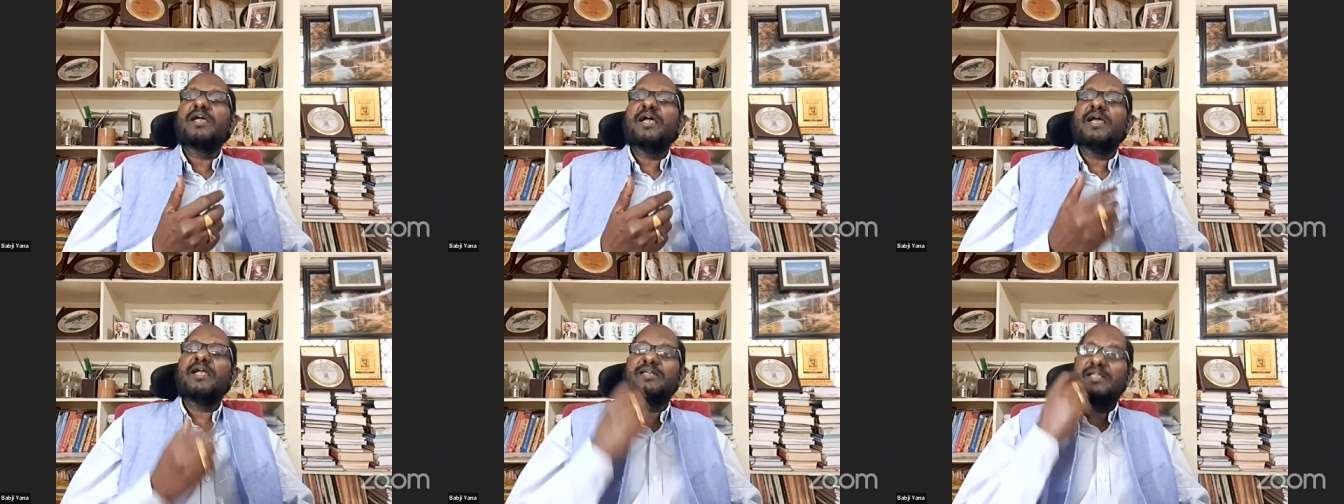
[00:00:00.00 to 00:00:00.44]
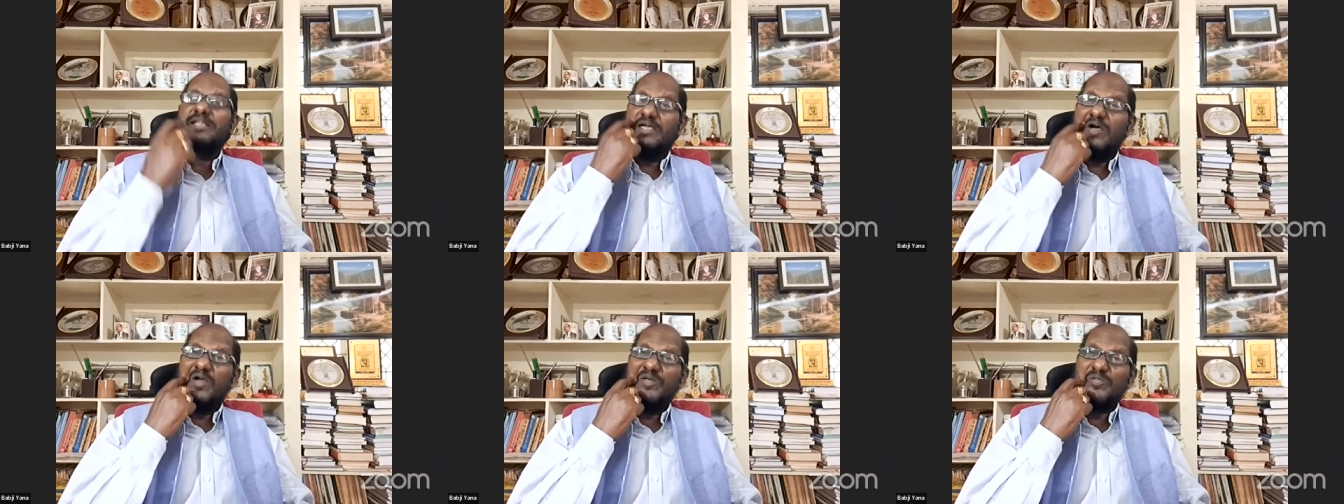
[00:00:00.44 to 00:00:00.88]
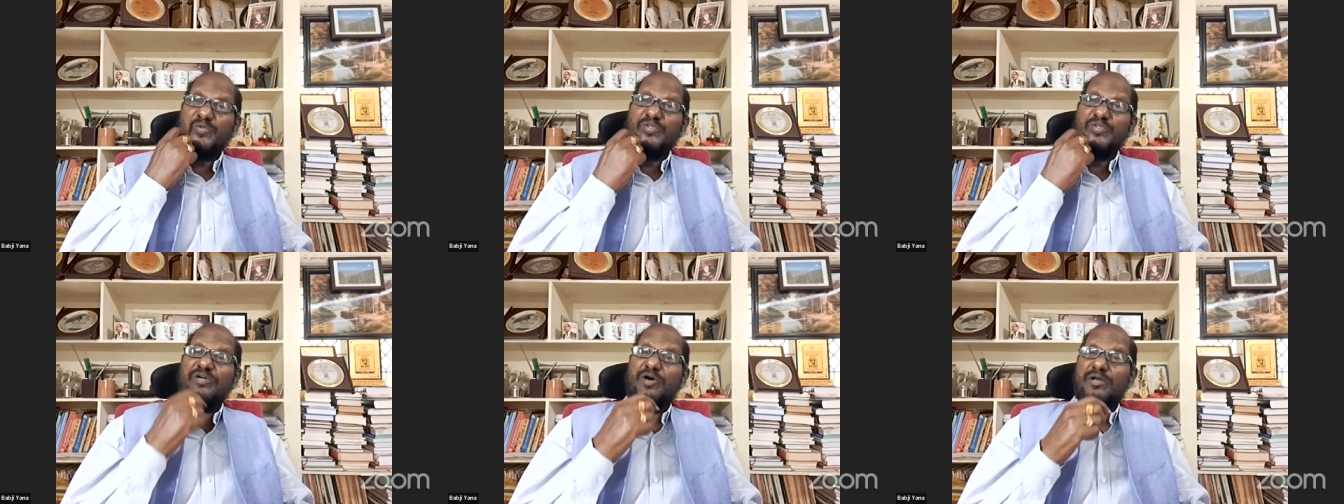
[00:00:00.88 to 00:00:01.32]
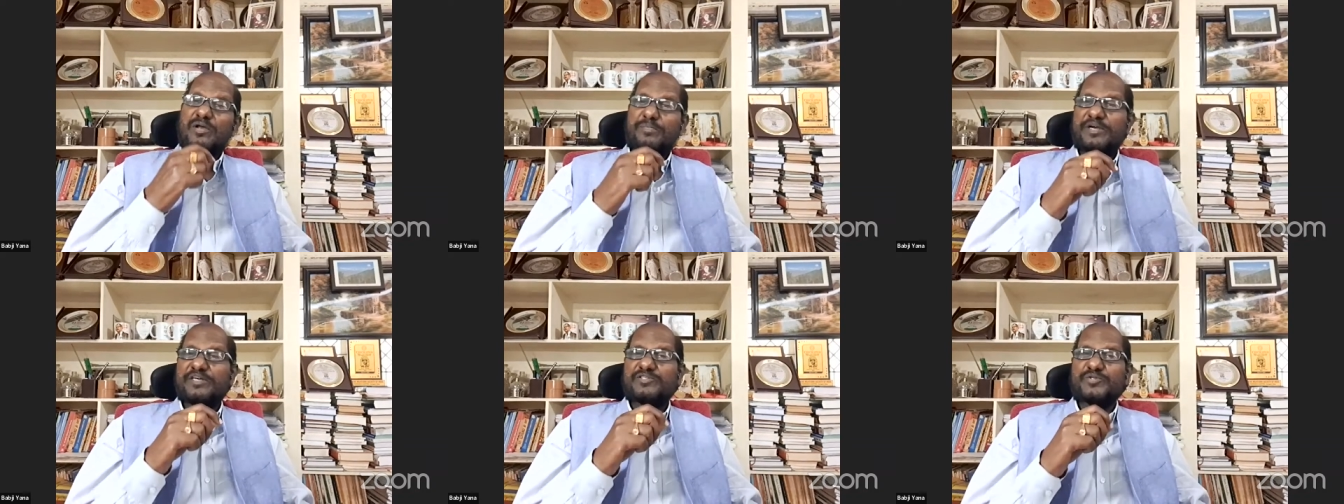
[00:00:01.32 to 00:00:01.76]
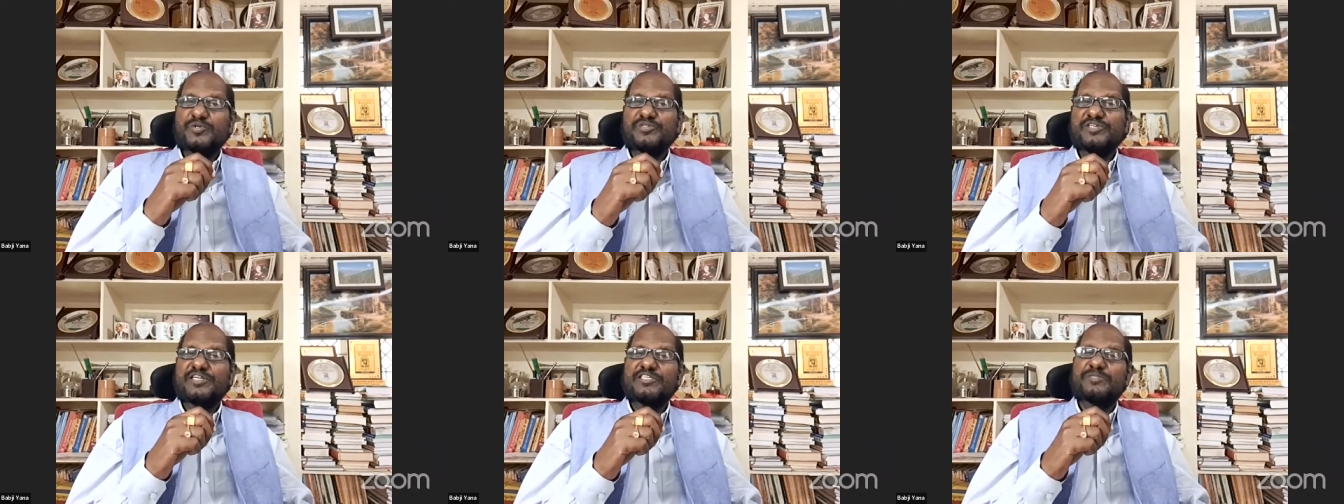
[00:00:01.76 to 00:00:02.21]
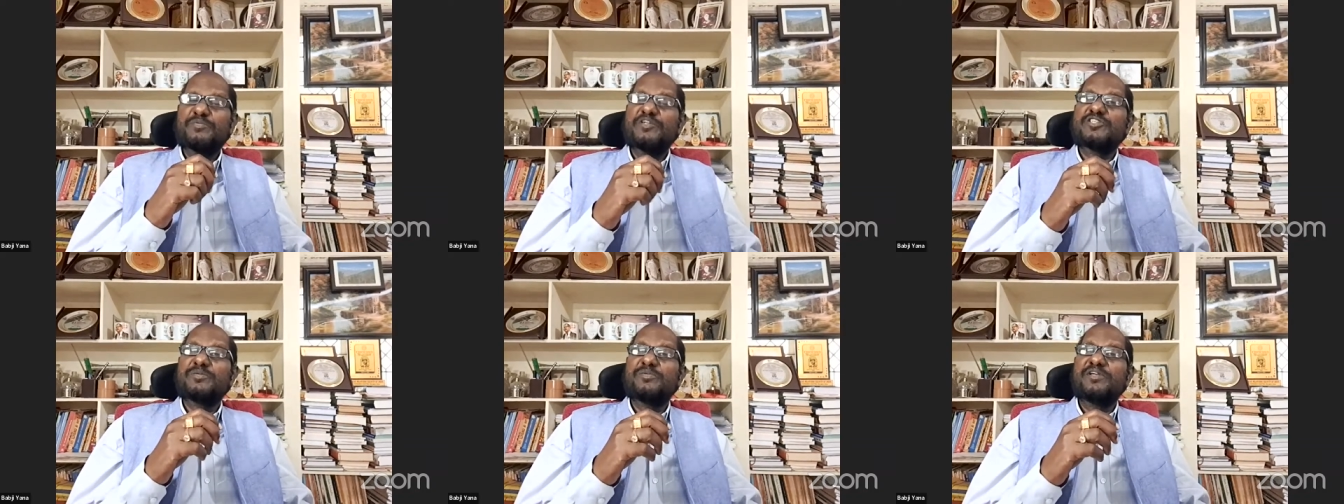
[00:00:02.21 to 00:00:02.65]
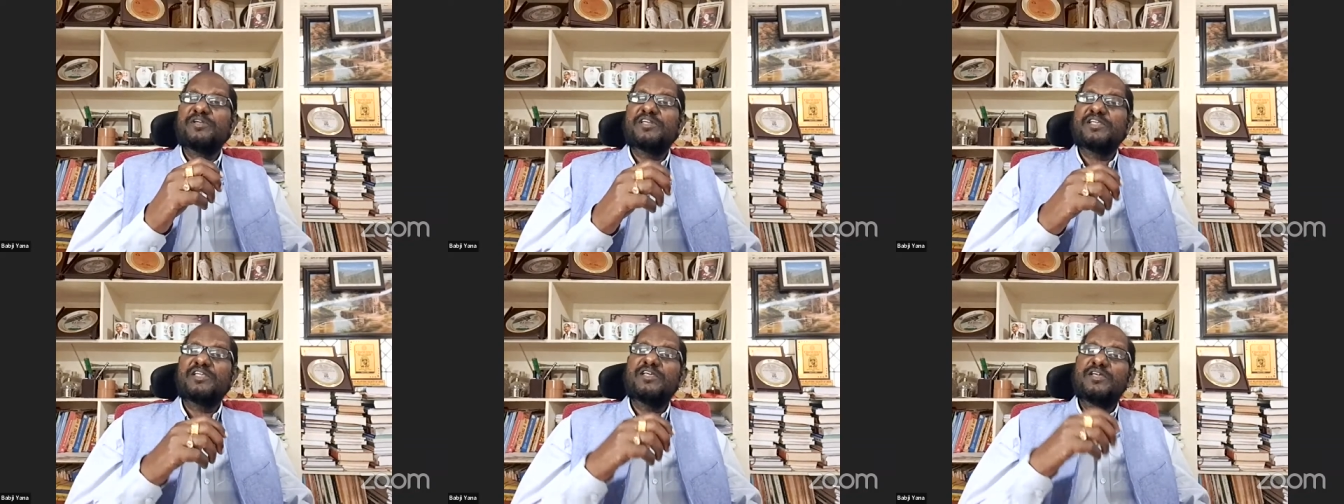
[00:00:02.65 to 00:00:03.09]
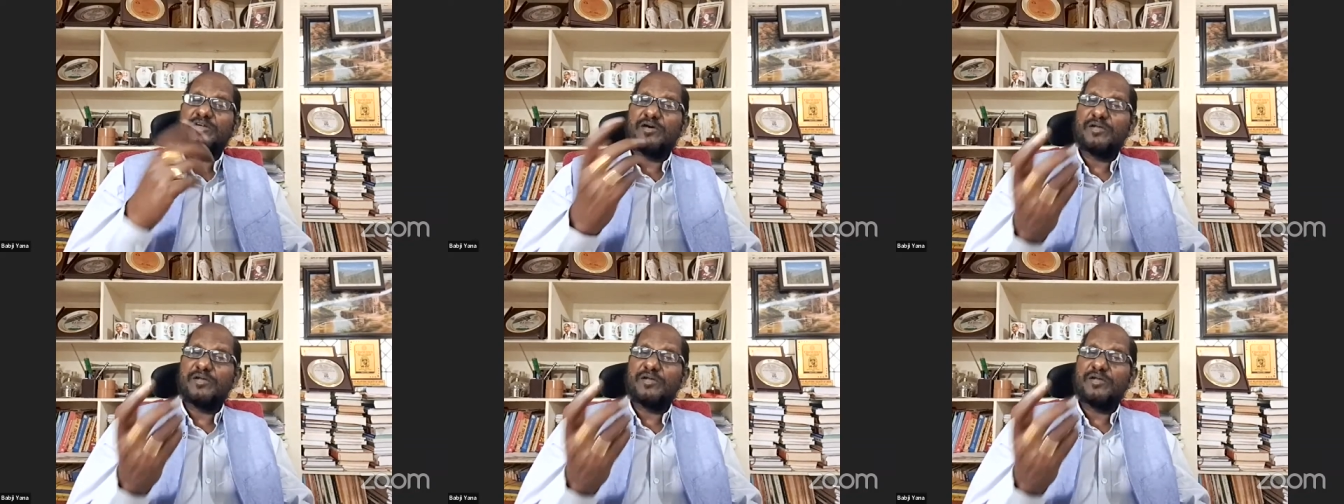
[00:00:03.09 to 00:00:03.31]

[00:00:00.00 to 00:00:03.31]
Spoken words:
and also the corporate social responsibility,